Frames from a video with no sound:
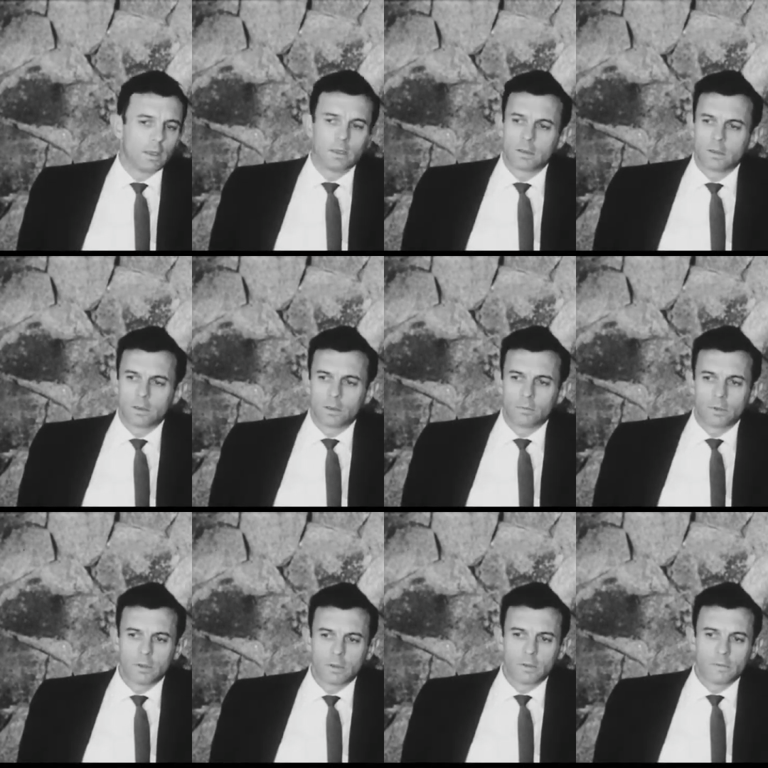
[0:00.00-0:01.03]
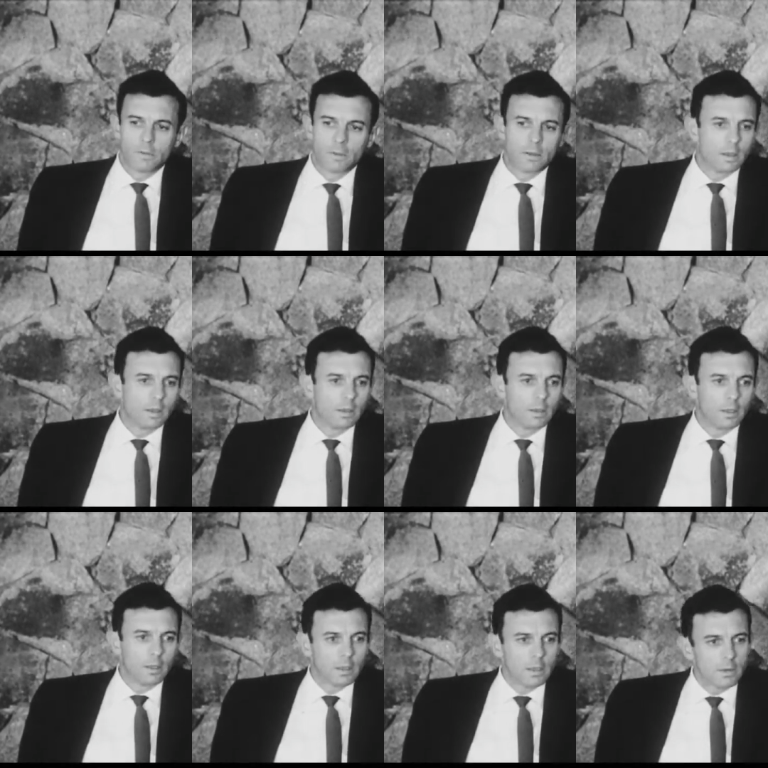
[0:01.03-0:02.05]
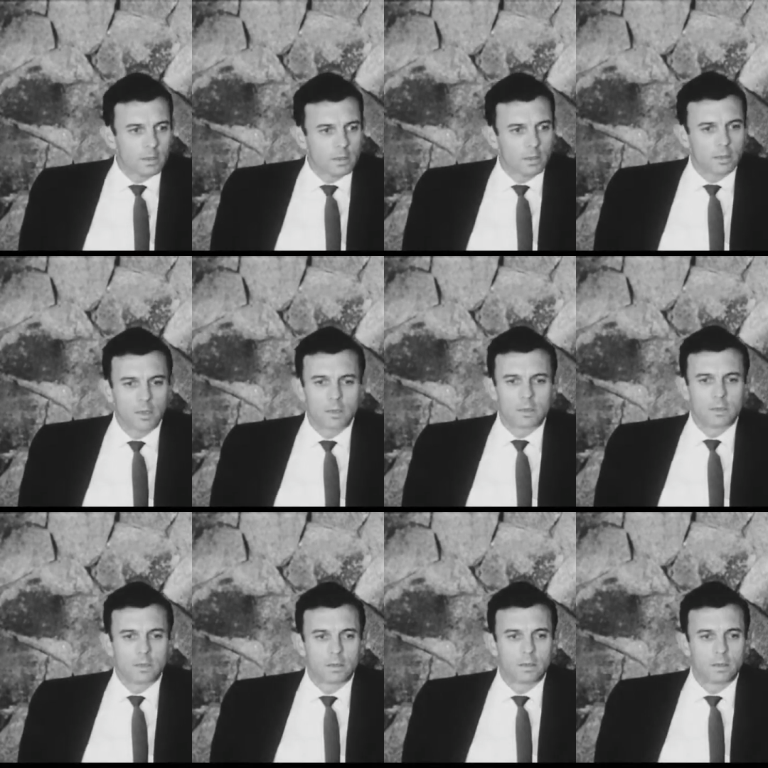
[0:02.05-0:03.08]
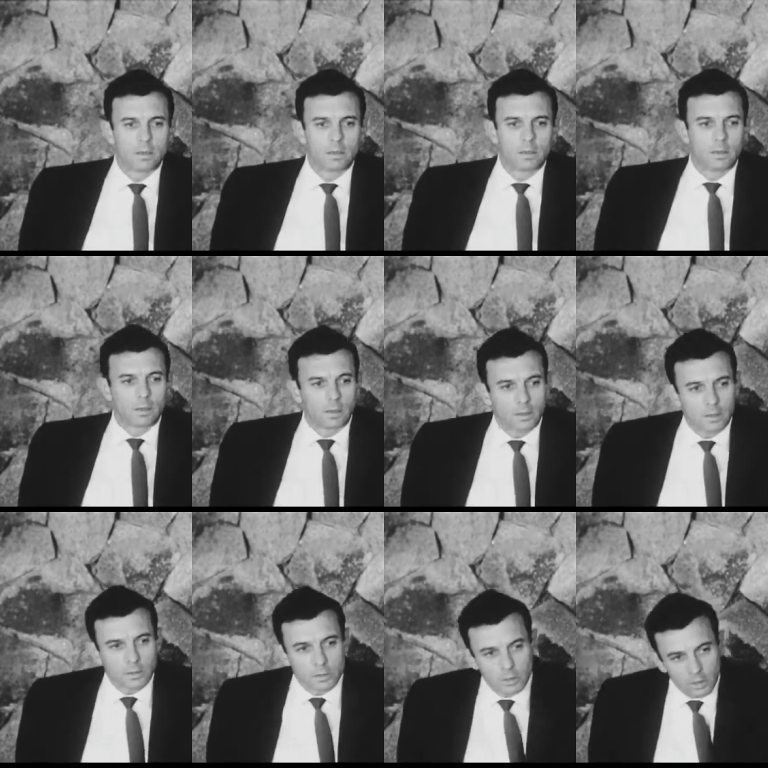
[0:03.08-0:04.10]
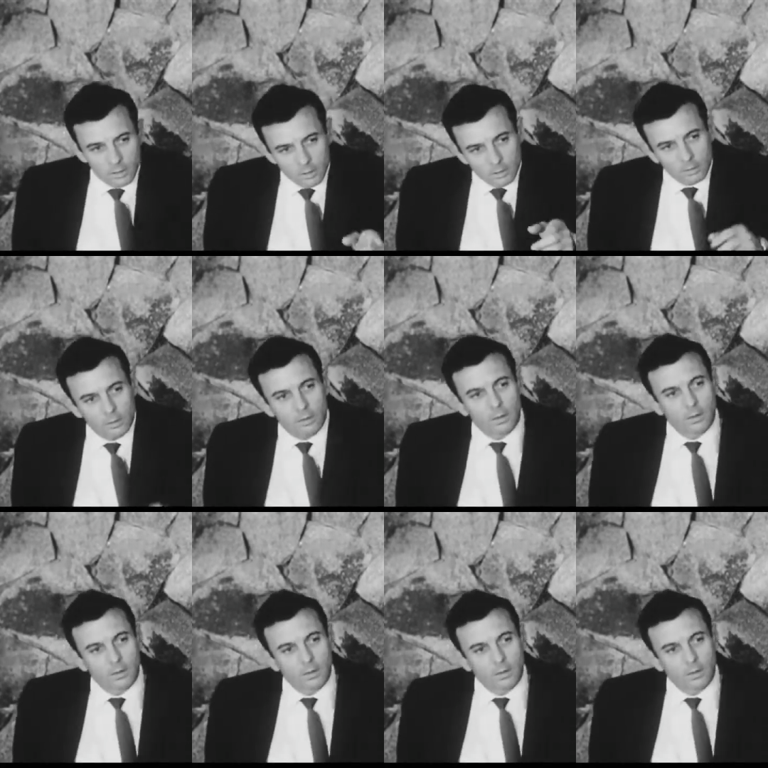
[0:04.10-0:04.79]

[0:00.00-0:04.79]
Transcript: I, I wonder if there are any other suggestions. Jean?